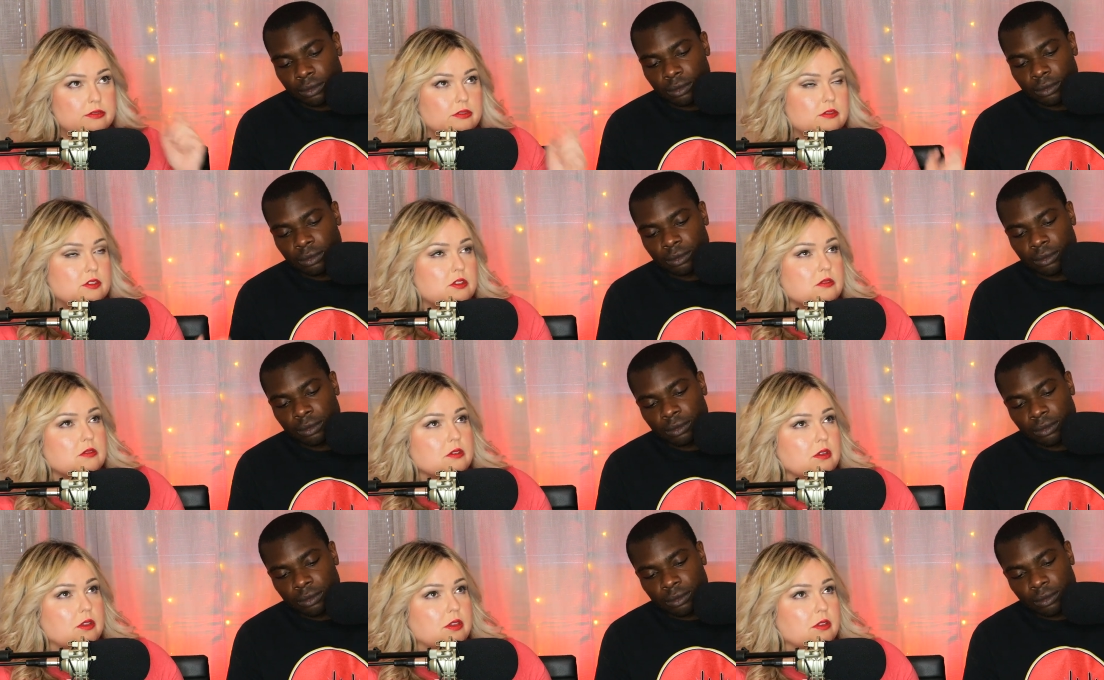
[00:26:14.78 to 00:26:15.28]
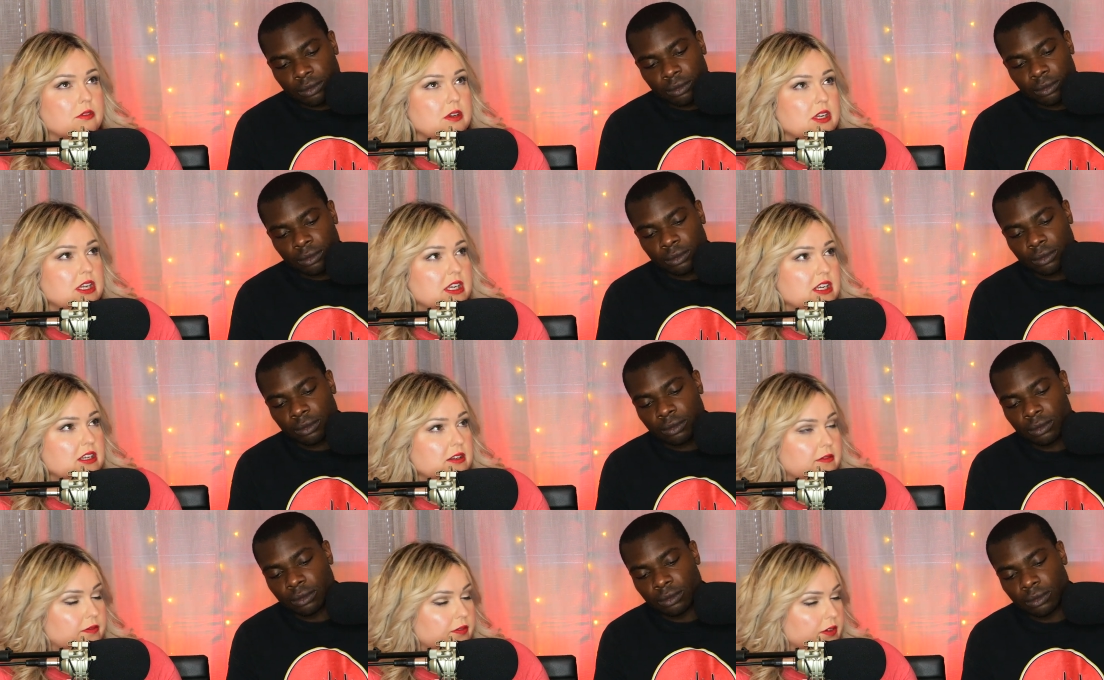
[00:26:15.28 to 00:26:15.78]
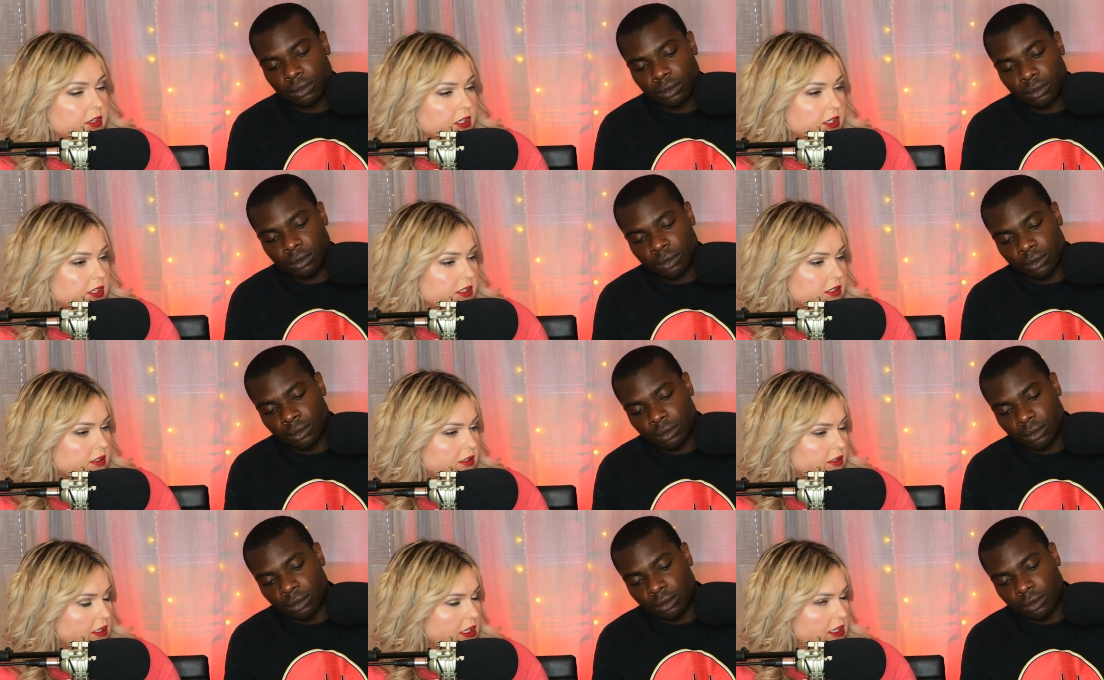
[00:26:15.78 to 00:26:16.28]
Speaker 1: two or three
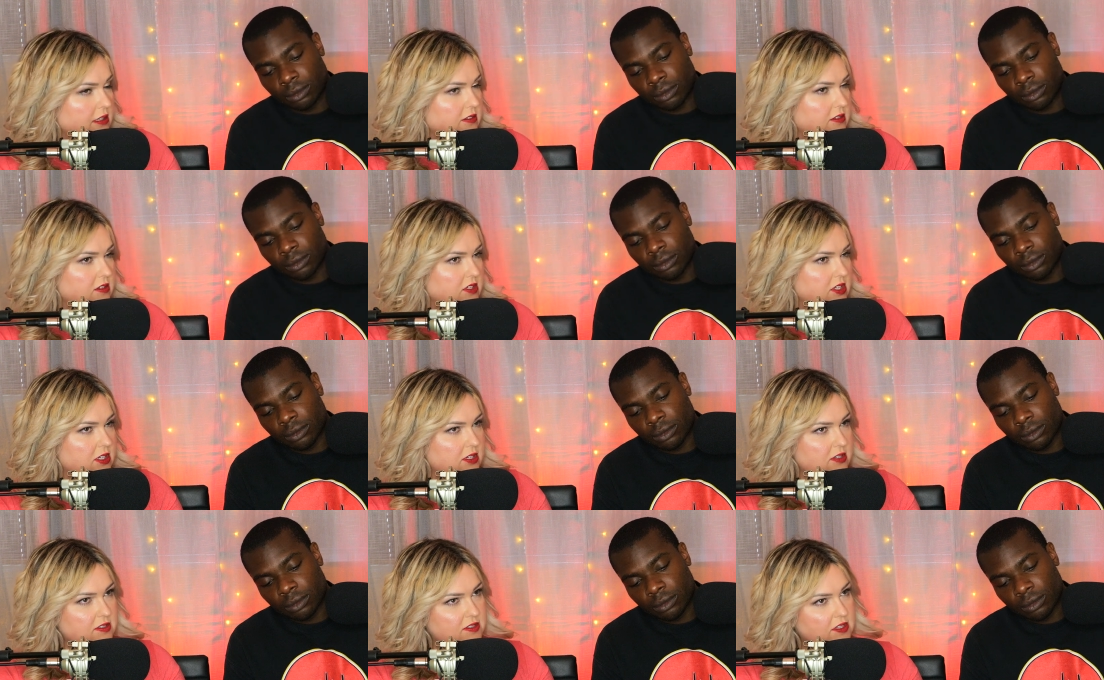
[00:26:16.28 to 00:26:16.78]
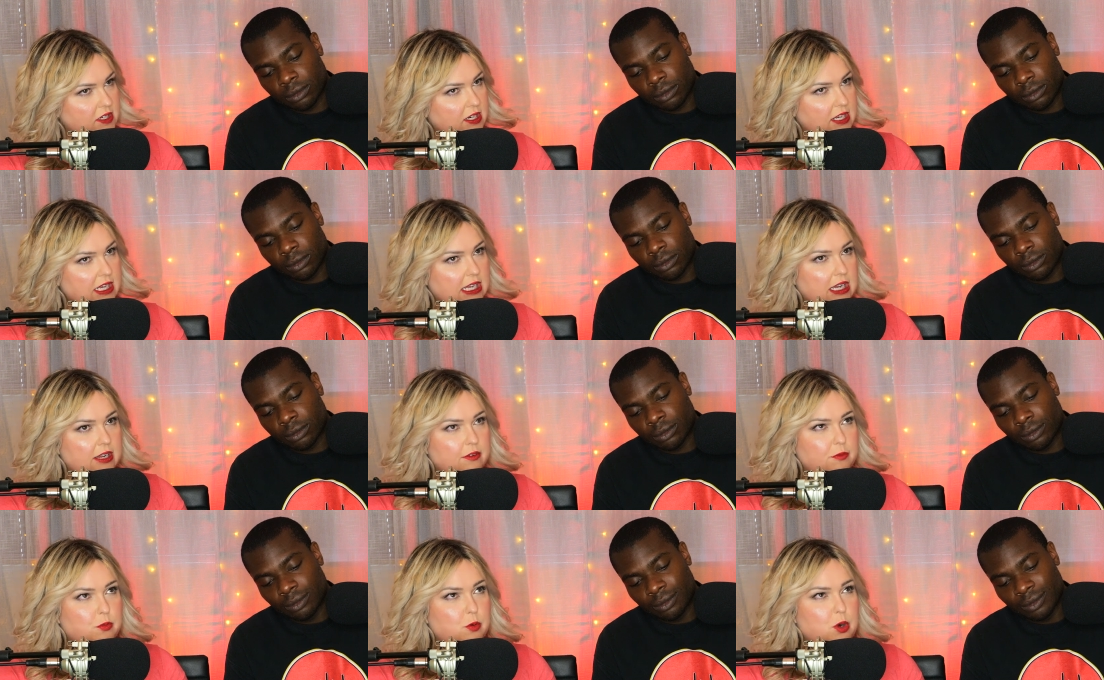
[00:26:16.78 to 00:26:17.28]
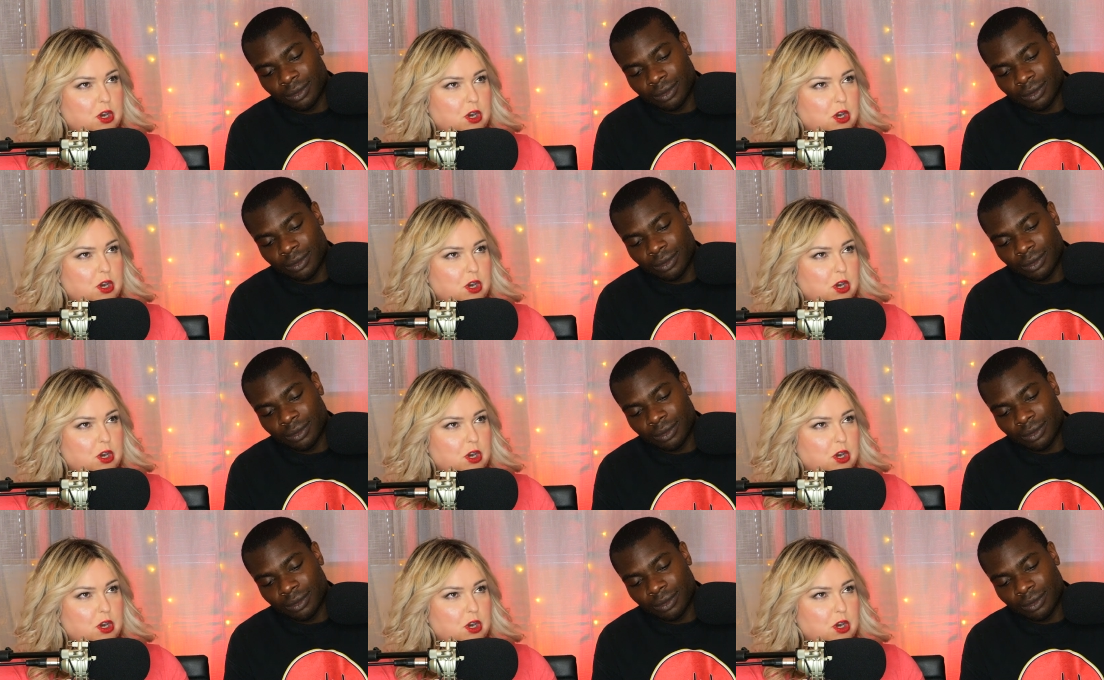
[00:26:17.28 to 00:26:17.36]
different entities that I have